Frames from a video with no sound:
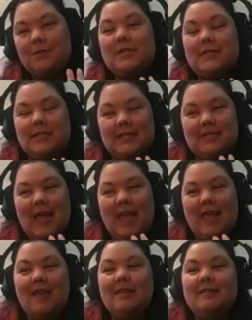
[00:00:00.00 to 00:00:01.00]
which is to
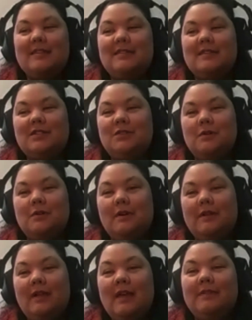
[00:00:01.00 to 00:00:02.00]
say this is a
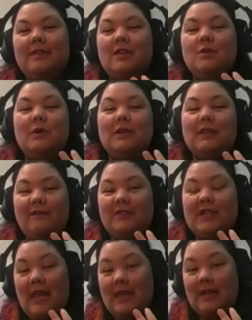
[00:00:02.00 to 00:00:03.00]
tool that you will love
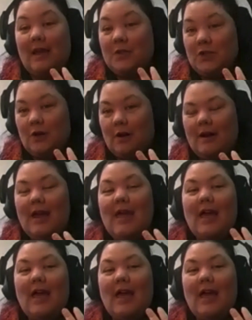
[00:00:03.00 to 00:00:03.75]
to hate, I'm sure,